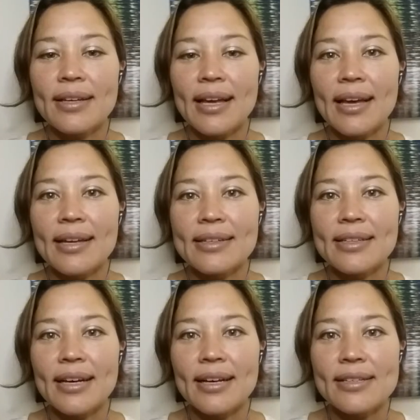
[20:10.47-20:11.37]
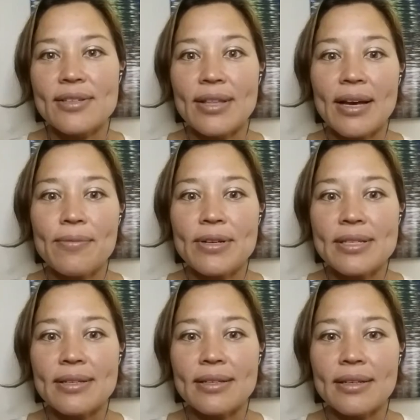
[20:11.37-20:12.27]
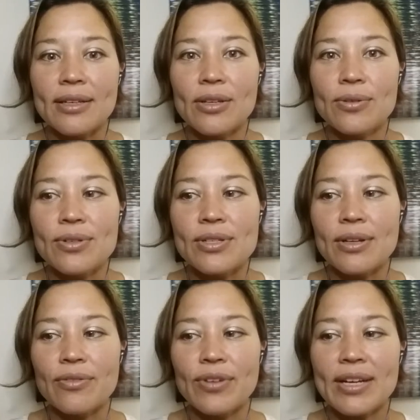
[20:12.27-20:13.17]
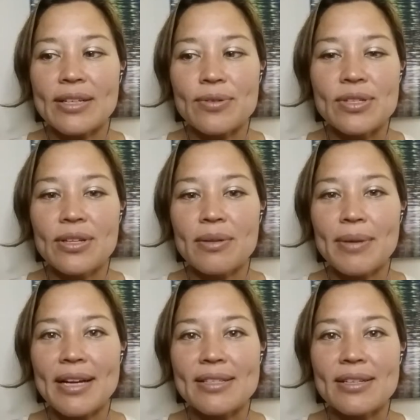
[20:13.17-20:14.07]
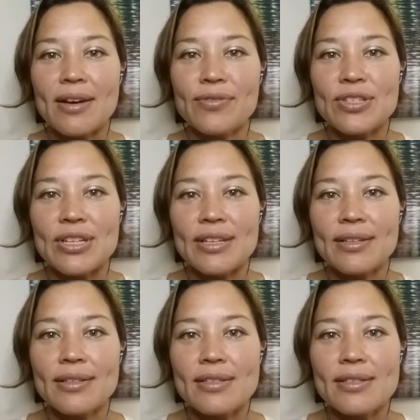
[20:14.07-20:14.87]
And so that wasn't a huge effect. I was still in max autophagy.